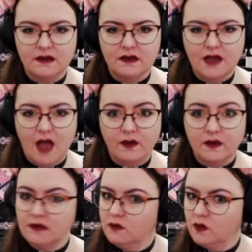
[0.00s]
How is
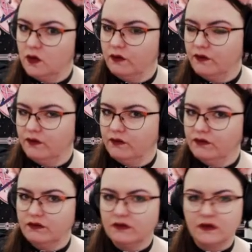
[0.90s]
that even possible?
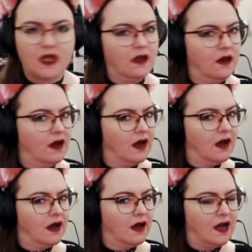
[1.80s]

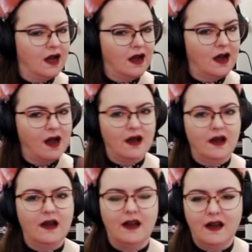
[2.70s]
Rising out of the
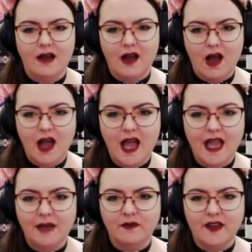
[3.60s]
darkness to claim I
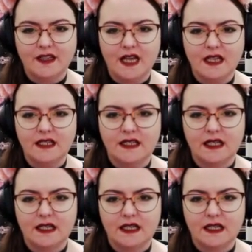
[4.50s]
am fantastic.
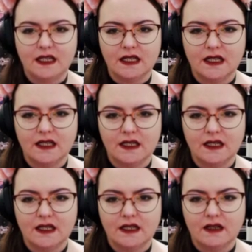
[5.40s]
Enemy. And thank
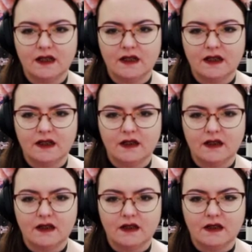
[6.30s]
you for finishing
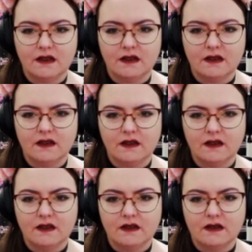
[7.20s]
off that last
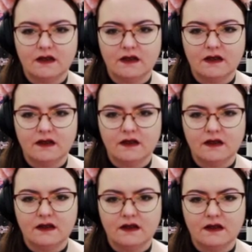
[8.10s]
overseer for us.
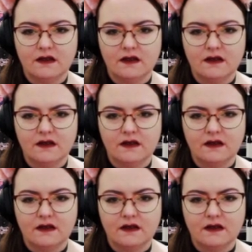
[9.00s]
I don't know
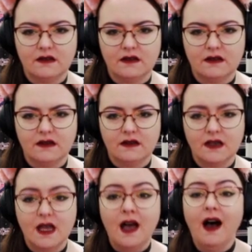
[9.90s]
what sort of mother
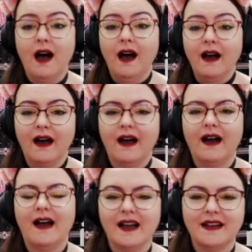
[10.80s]
could have birthed that
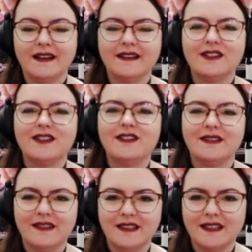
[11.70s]
land-loving
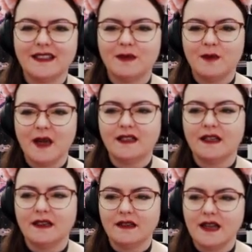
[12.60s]
whale.
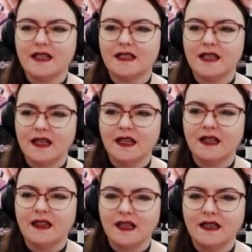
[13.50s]
Spicy. Nice, Lani.
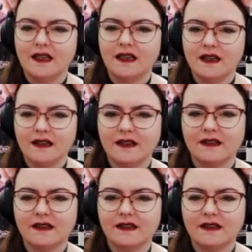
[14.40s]
Thank you.